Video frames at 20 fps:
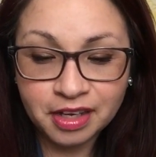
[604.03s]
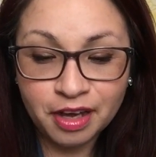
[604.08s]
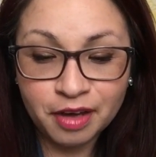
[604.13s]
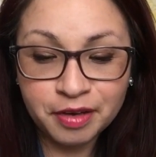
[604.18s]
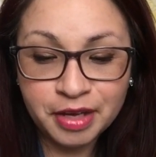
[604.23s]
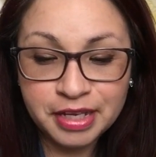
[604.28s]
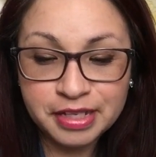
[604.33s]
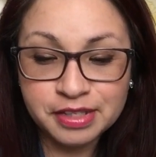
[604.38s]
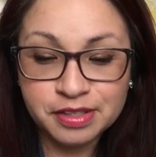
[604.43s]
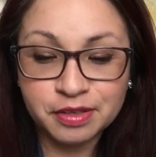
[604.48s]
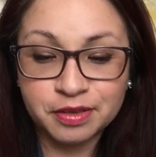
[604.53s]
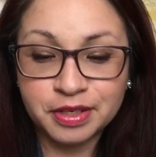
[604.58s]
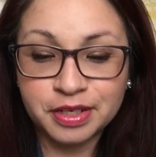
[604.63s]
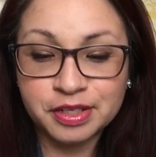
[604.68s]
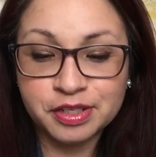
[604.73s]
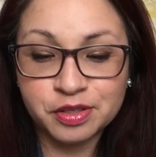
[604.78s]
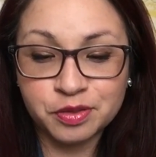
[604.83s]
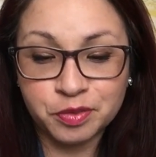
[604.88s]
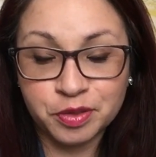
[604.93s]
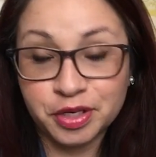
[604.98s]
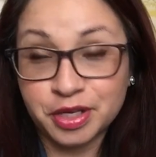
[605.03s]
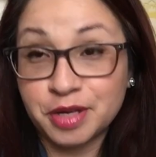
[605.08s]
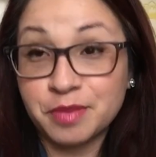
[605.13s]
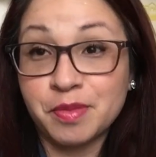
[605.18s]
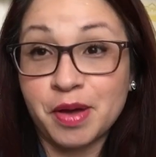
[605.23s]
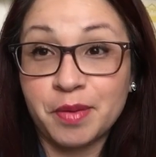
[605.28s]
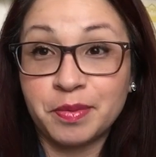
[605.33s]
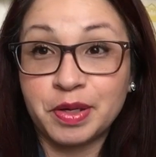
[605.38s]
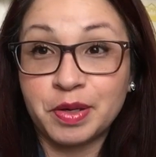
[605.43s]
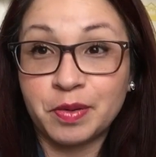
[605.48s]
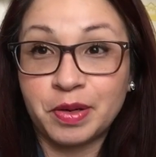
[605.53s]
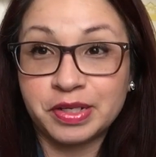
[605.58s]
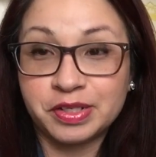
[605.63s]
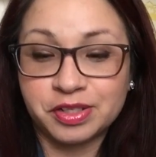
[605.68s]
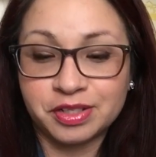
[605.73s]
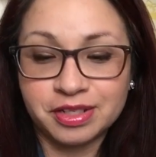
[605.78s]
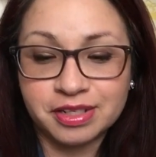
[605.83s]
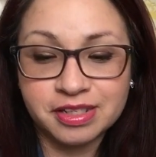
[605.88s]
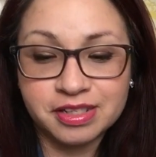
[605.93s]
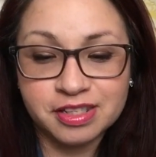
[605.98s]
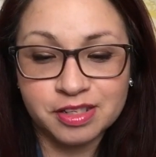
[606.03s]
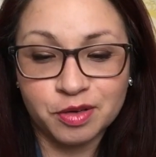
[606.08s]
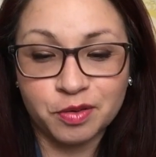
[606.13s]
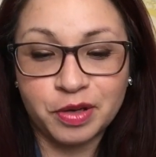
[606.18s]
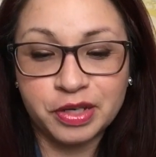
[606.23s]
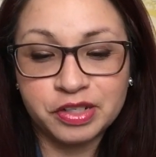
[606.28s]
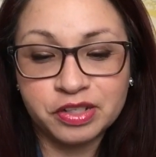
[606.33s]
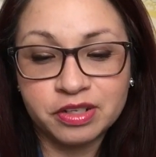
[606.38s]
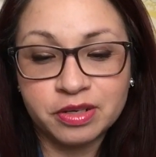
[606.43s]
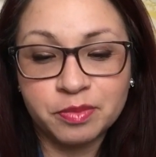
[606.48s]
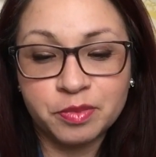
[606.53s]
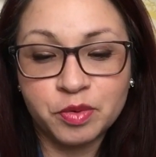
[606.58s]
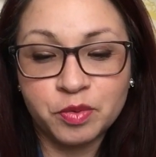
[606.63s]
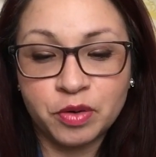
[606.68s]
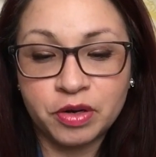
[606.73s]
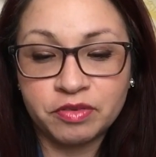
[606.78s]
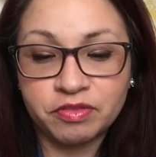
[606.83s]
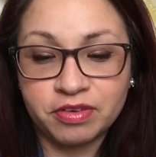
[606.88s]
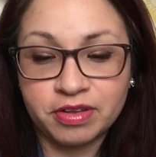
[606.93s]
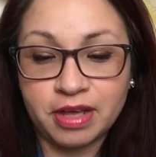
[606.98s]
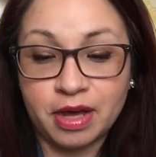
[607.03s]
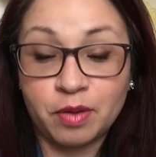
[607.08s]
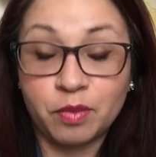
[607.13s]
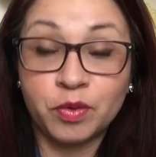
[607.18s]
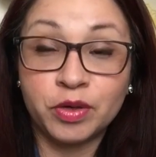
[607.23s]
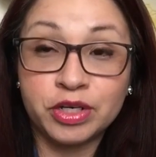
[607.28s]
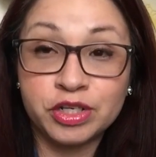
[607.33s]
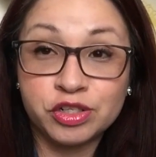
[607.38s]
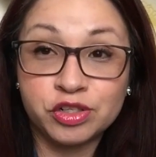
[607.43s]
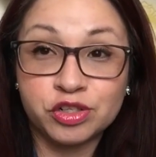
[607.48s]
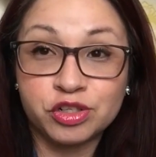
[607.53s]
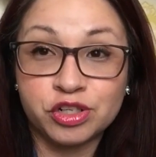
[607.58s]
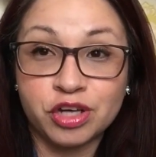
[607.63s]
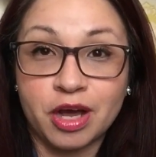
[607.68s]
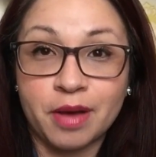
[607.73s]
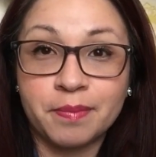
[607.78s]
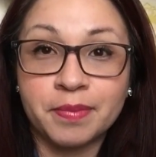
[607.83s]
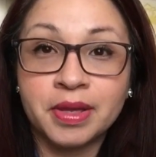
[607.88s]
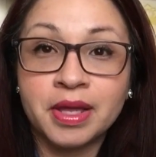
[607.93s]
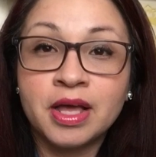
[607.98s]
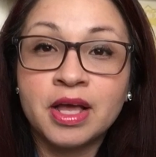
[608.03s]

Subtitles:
Okay, so here's a working mommy question. So question number one for that, what is your job?